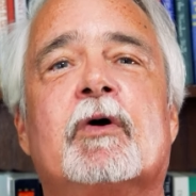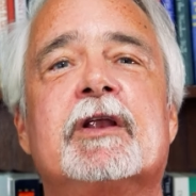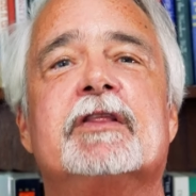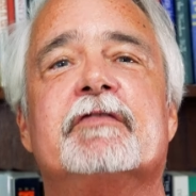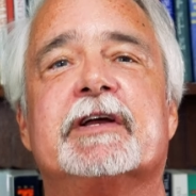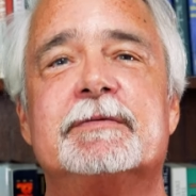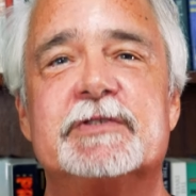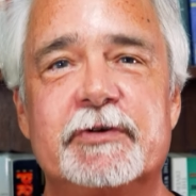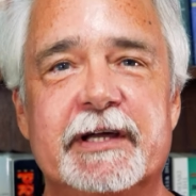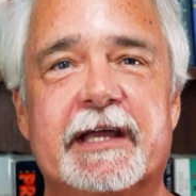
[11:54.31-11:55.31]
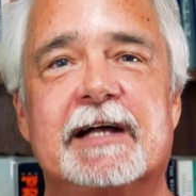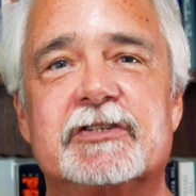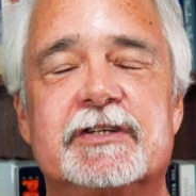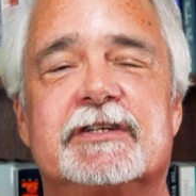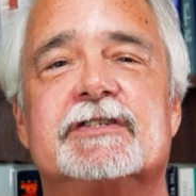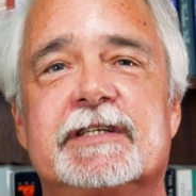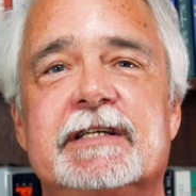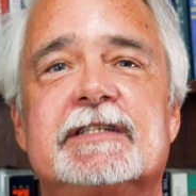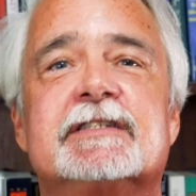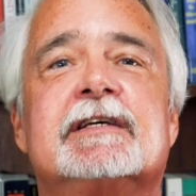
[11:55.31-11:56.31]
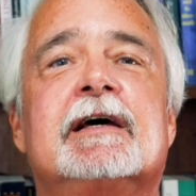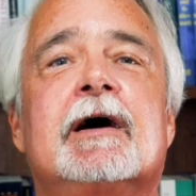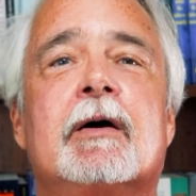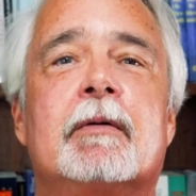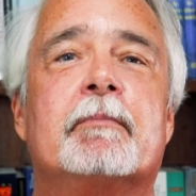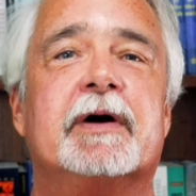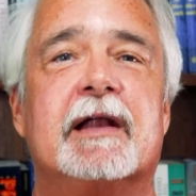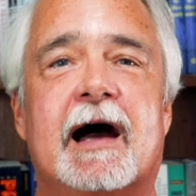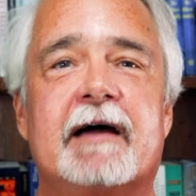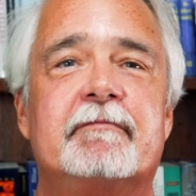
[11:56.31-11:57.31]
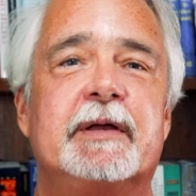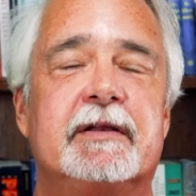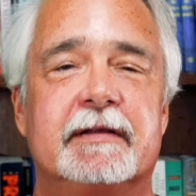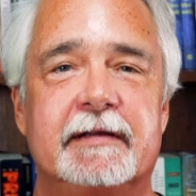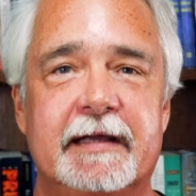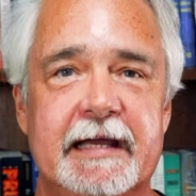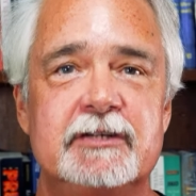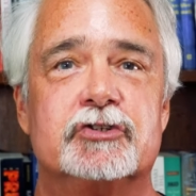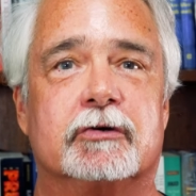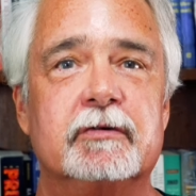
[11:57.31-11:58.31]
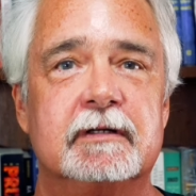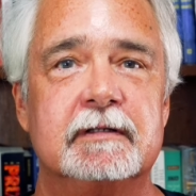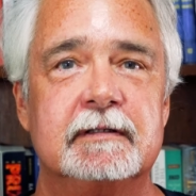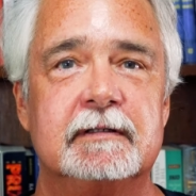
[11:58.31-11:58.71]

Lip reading: one of the victims who didn't catch the disease, but I've been injured.